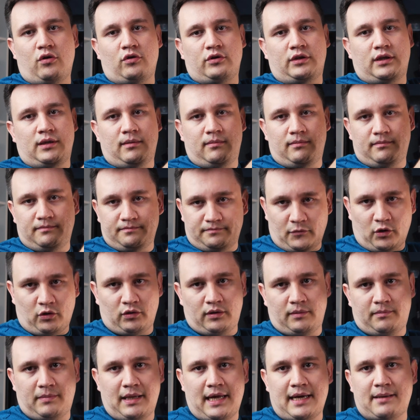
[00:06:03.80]
on
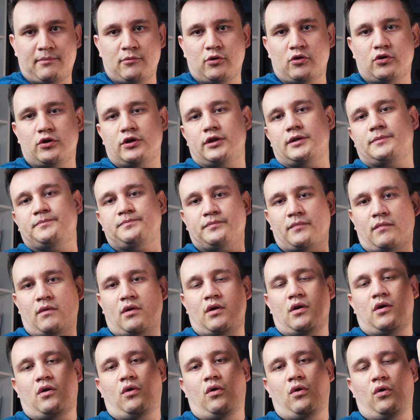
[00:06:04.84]
the blackboard
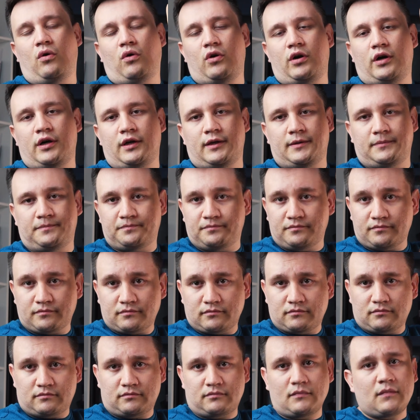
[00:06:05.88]
or
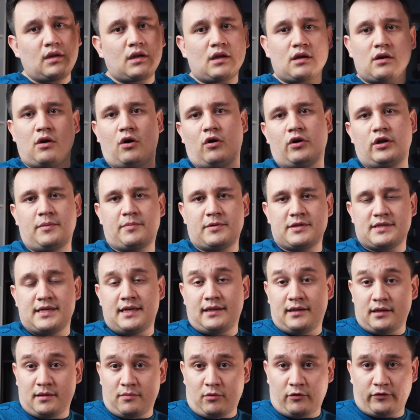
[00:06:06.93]
on the
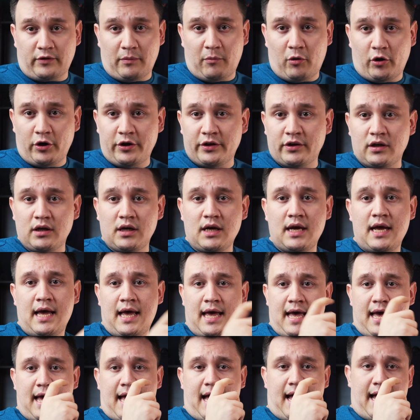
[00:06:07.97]
presenter or the monitor
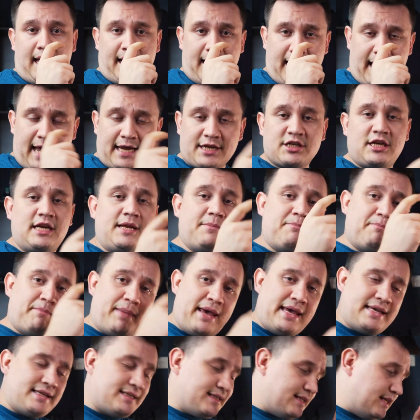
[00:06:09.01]
and actually
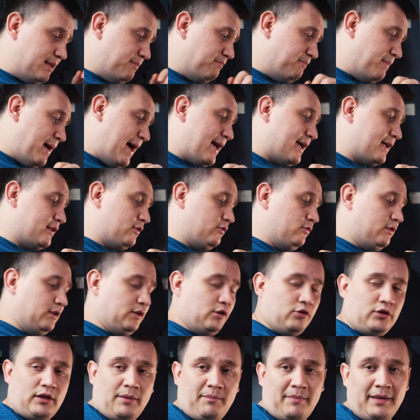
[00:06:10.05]
paste it back to the
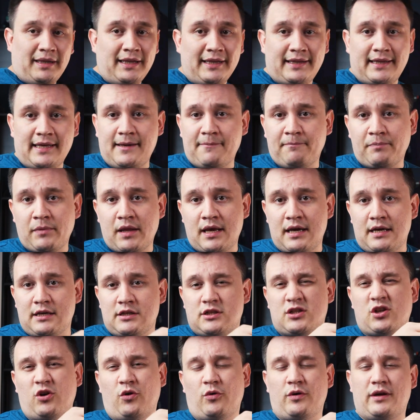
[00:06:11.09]
Notability.
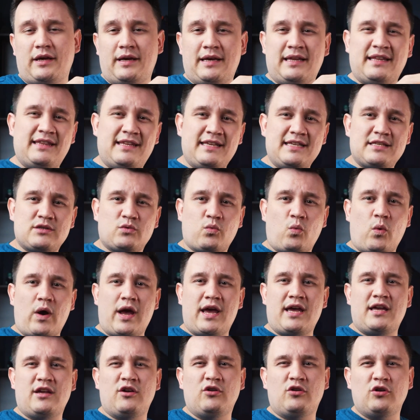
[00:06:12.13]
So in this
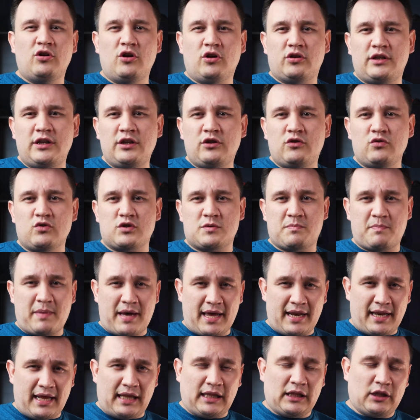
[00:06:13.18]
way, you do not need to
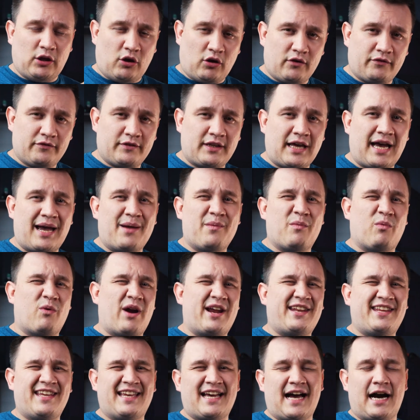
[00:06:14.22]
spend a lot of time
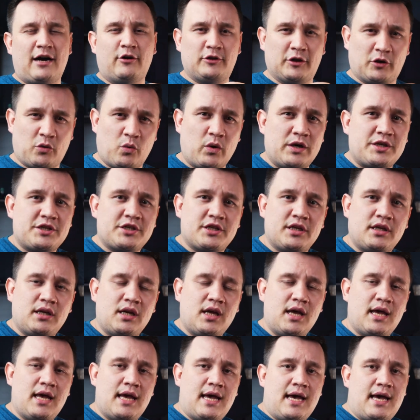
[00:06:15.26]
writing out the question.